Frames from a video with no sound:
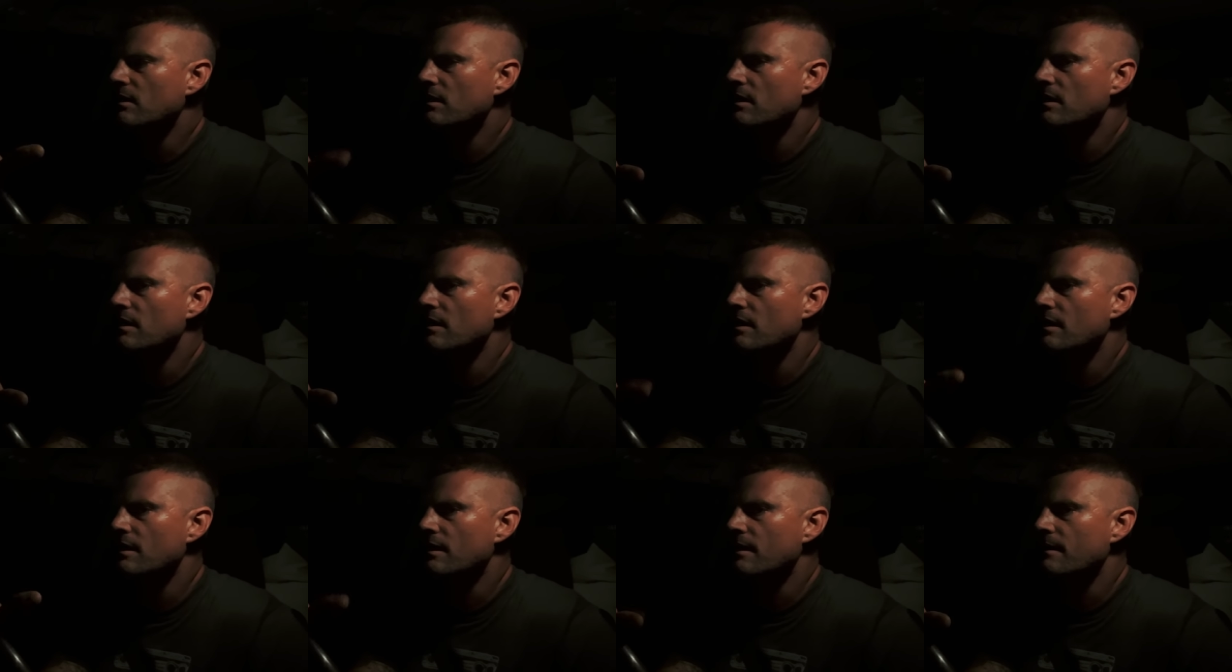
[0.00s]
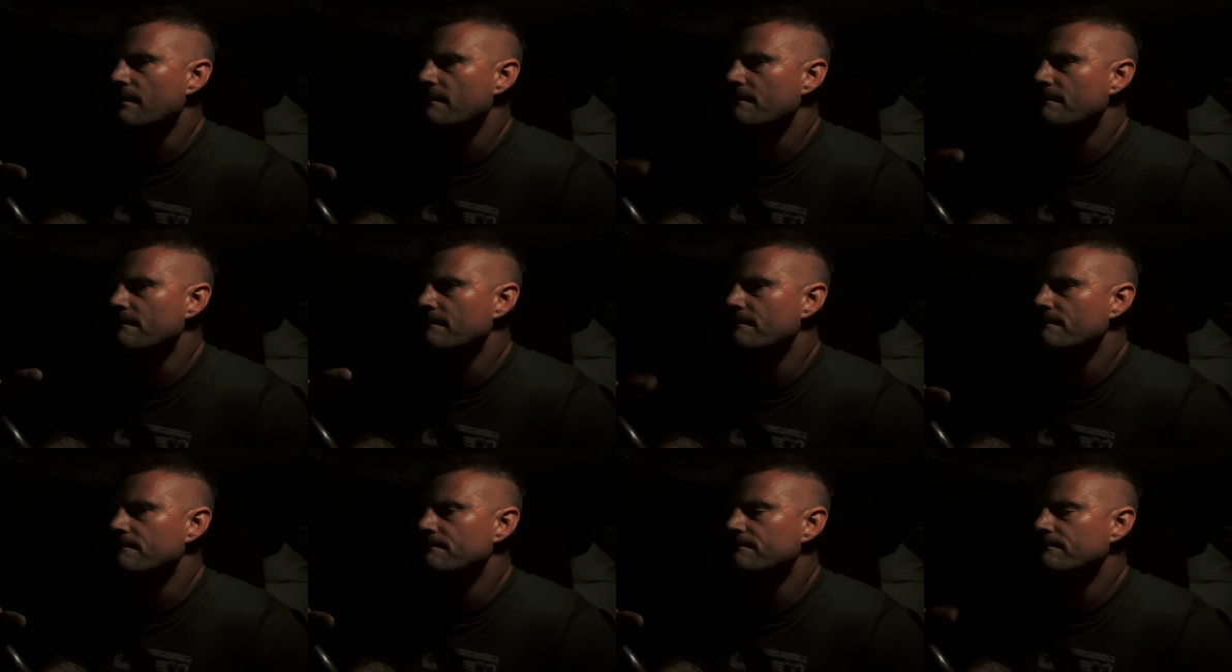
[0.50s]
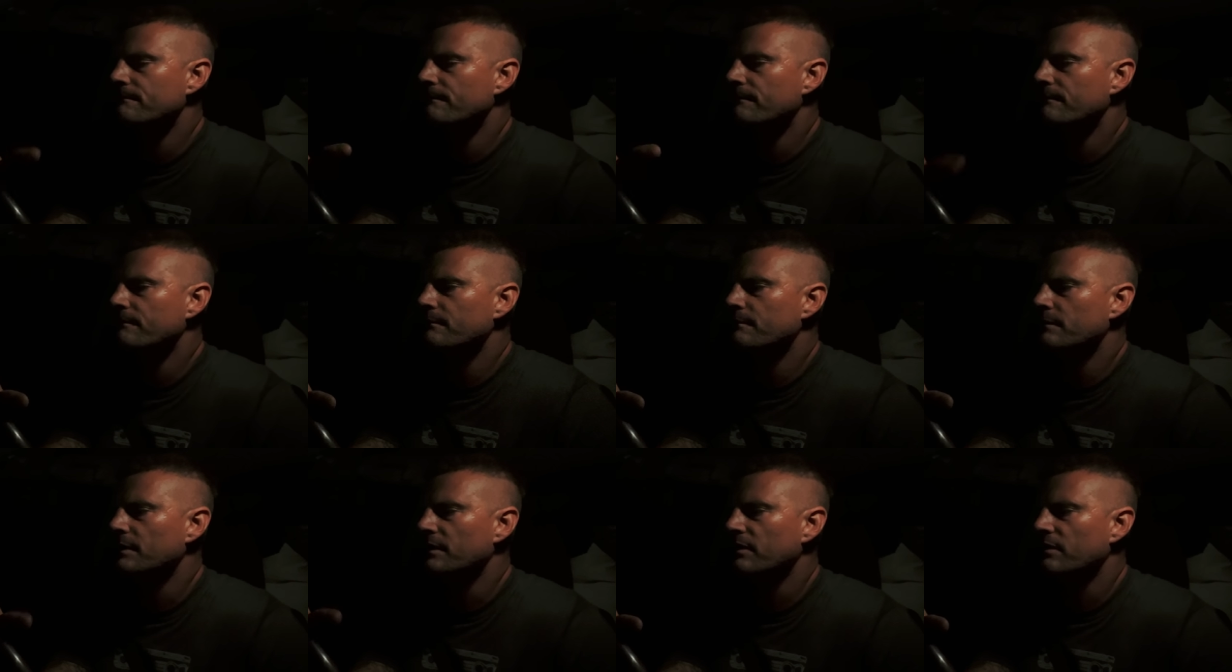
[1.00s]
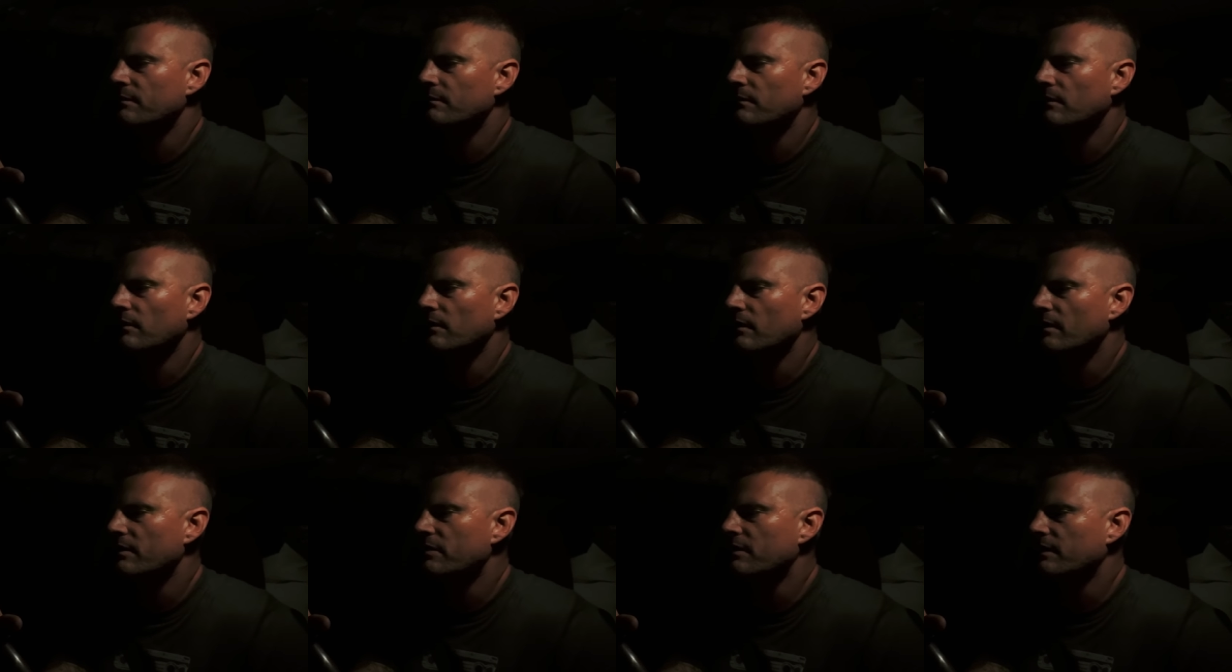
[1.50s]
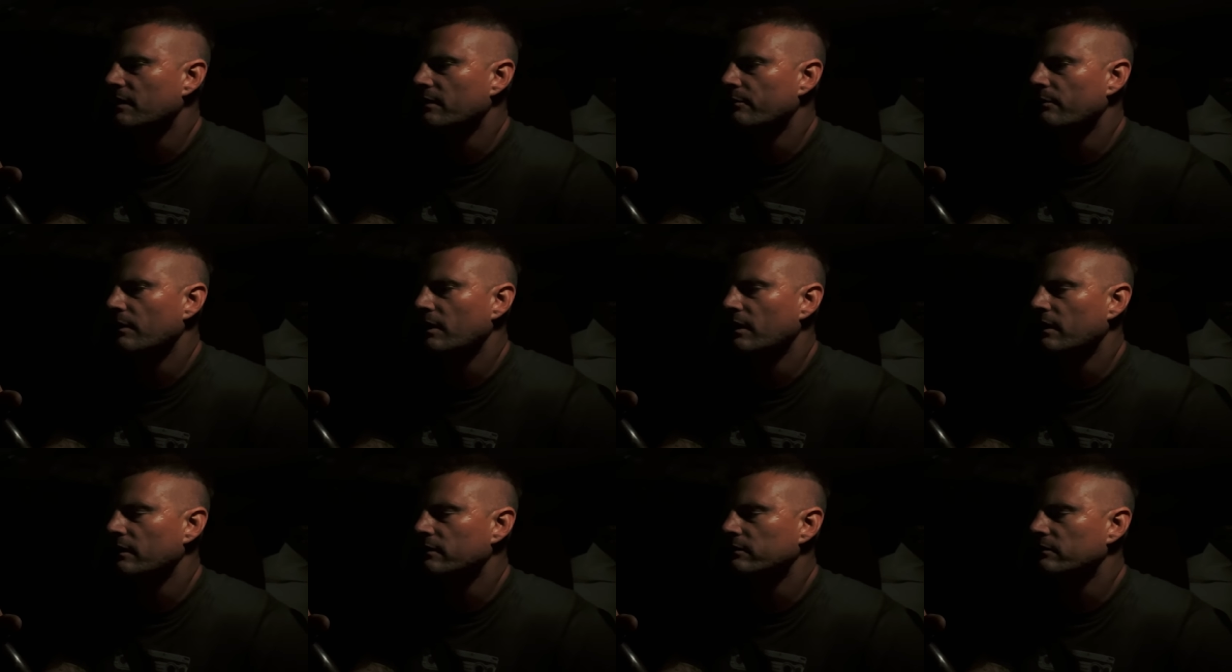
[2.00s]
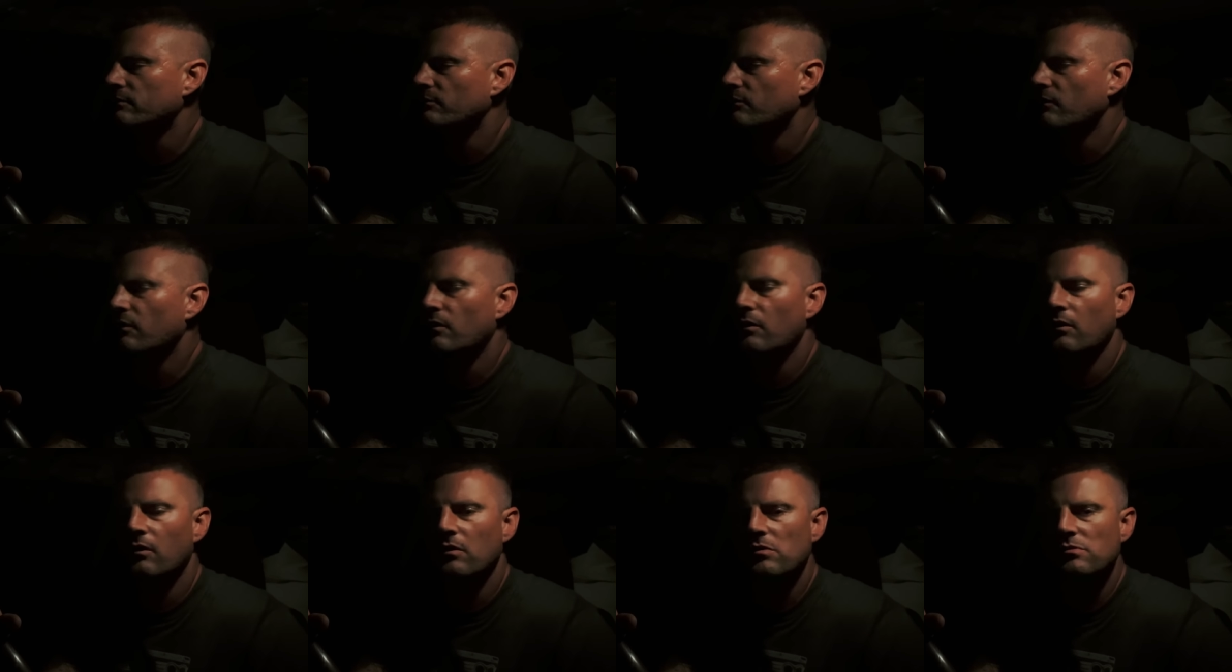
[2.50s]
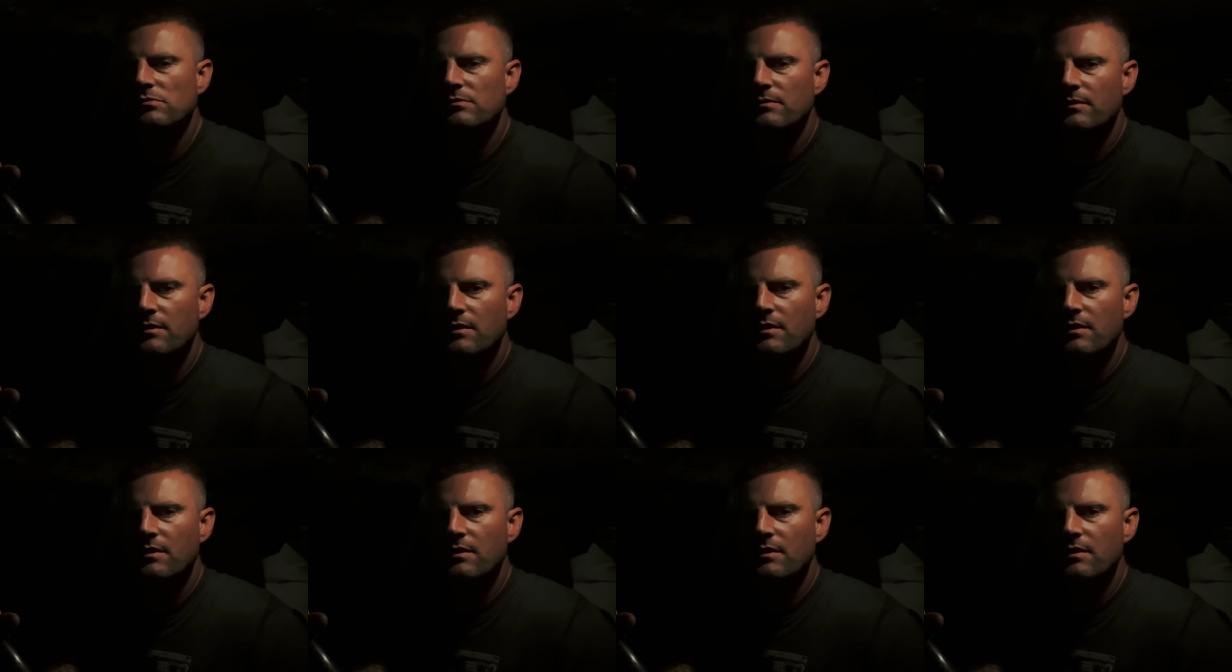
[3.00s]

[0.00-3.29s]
Um, but the more I think about it, the more